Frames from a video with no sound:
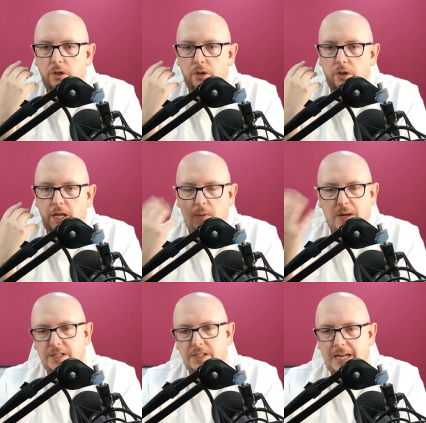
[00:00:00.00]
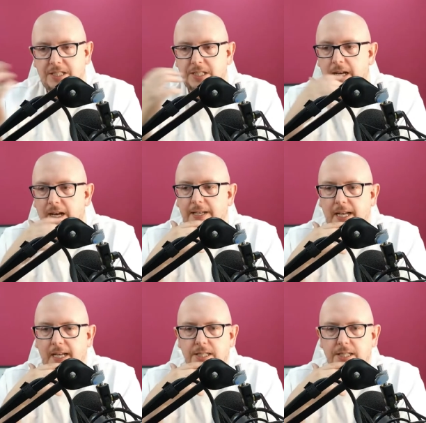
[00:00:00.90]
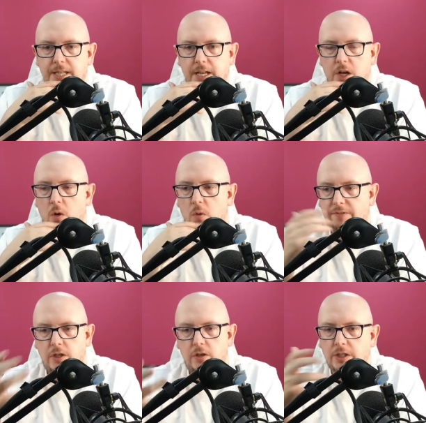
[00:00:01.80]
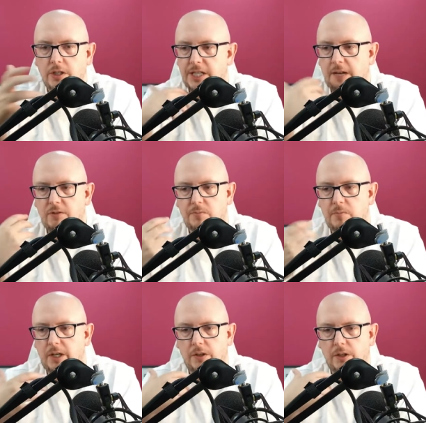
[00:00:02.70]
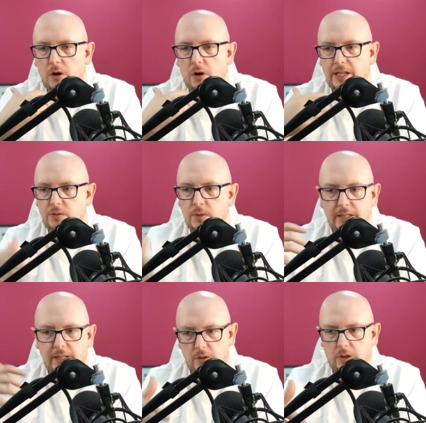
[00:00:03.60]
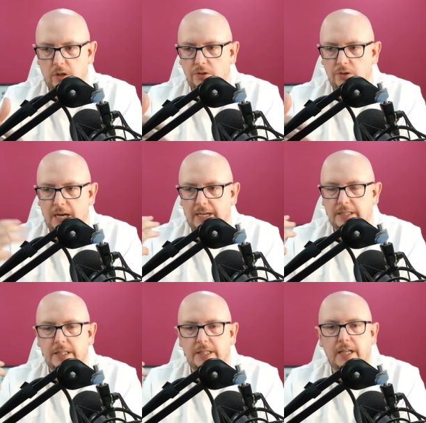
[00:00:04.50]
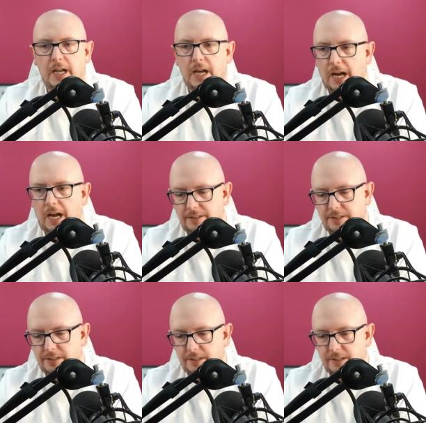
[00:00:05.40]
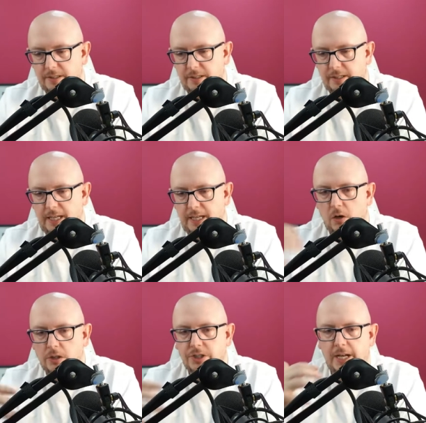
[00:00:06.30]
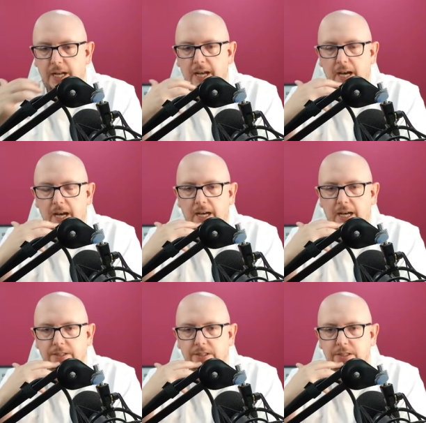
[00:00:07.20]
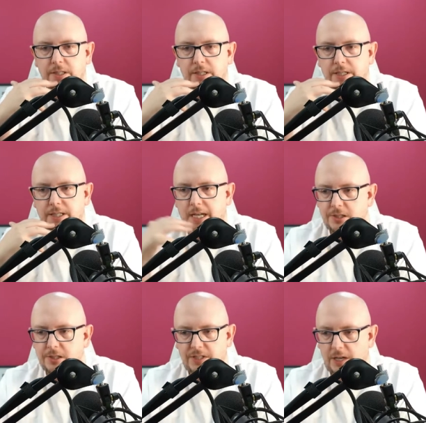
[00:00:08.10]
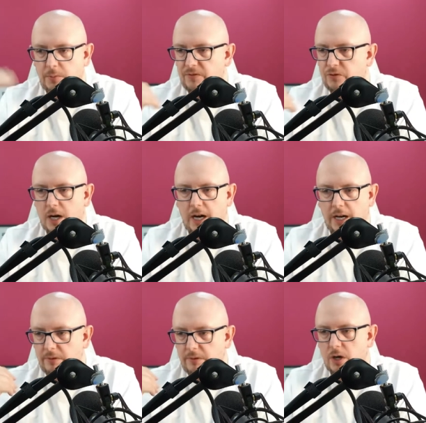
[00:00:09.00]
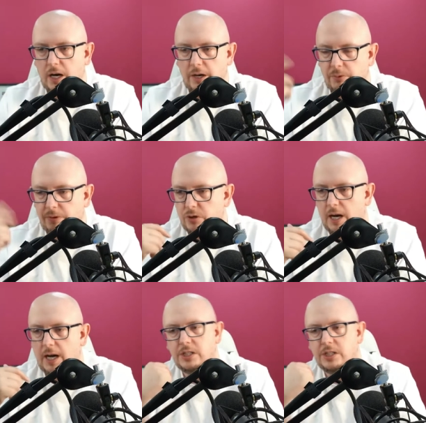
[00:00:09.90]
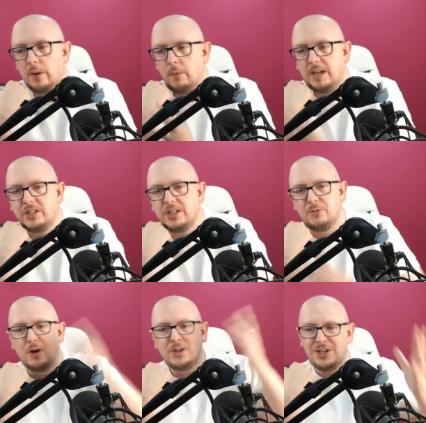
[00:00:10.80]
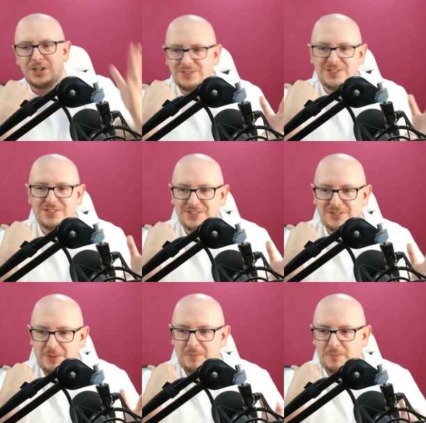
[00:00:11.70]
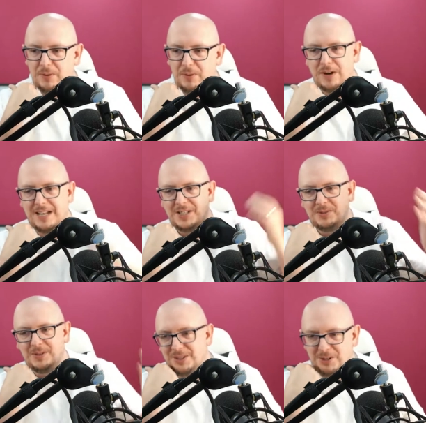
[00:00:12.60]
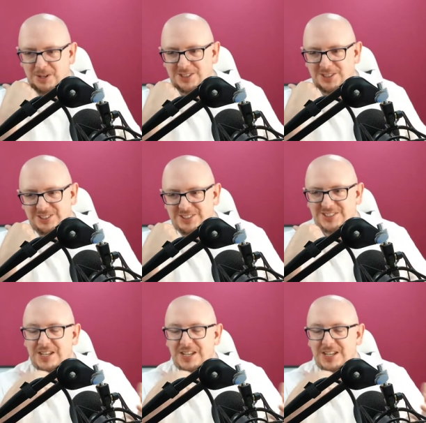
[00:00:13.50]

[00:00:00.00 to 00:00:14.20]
he went to NASA, and NASA said, oh, if you can save us money on the rockets, we'll give you a contract. And he looked at it, and NASA have said, we've tried, we've tried, we've tried. So he went to the Russians, when we were friends with the Russians,